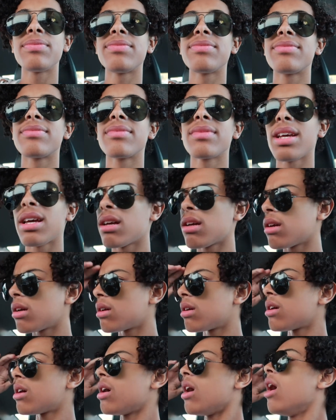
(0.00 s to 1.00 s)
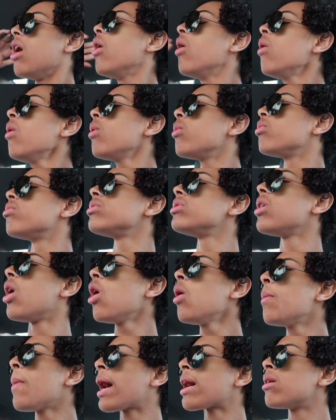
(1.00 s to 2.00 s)
birds flying oh
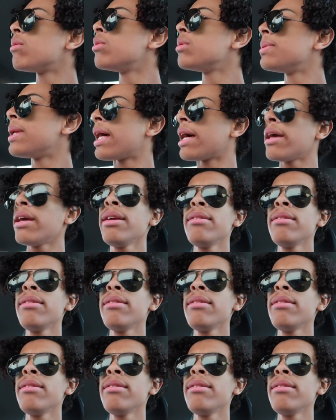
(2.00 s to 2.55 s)
no michael buble